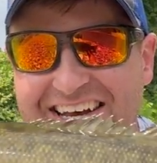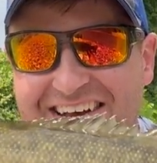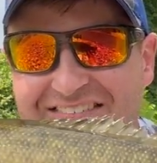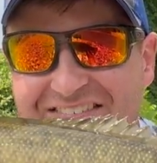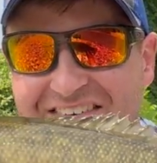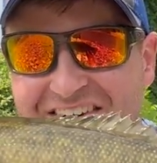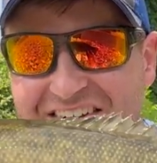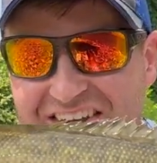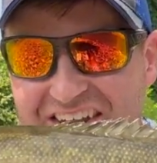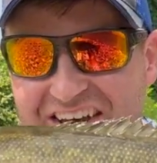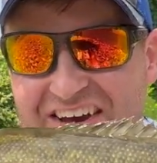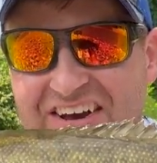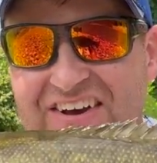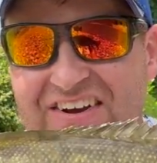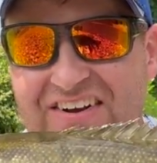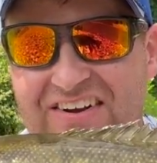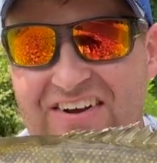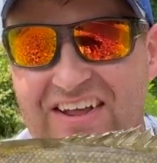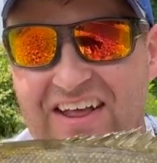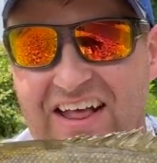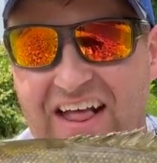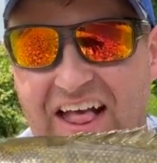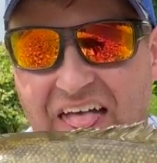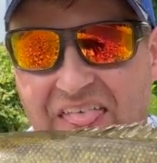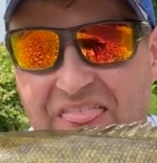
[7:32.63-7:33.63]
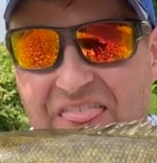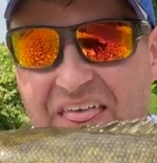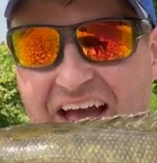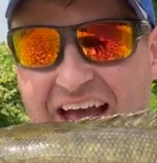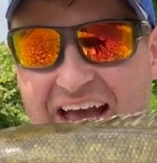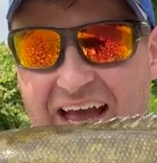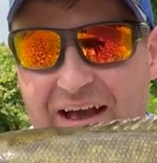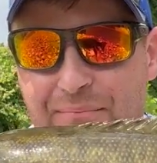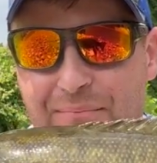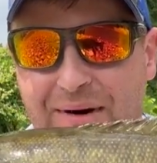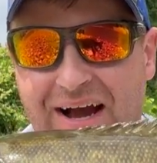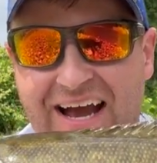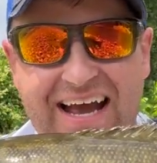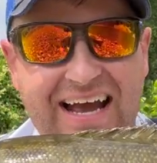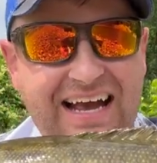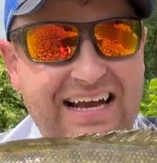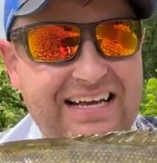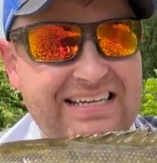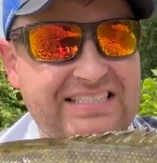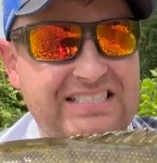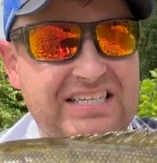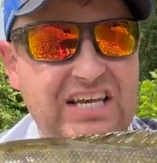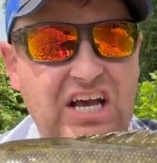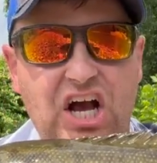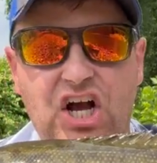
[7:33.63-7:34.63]
But dude, that
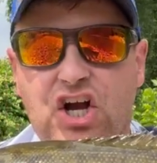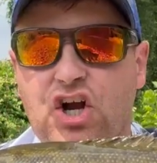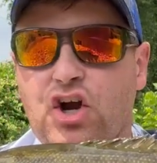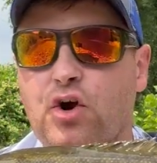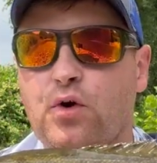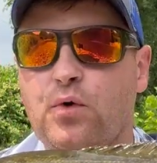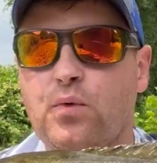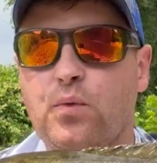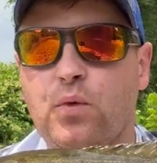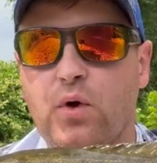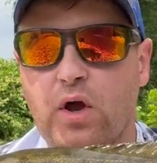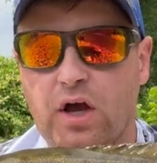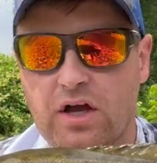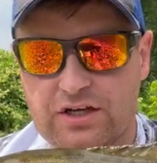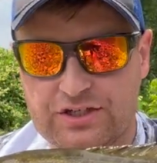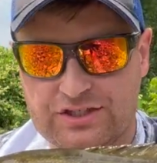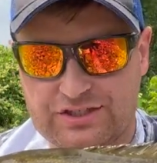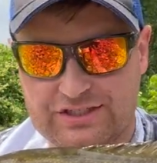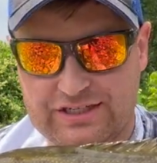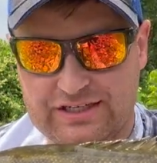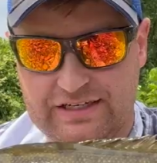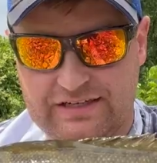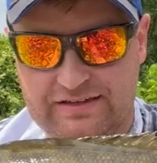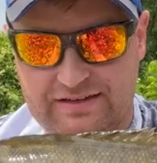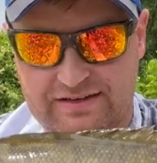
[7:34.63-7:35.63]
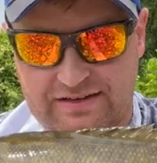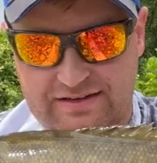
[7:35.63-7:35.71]
bass crushed it.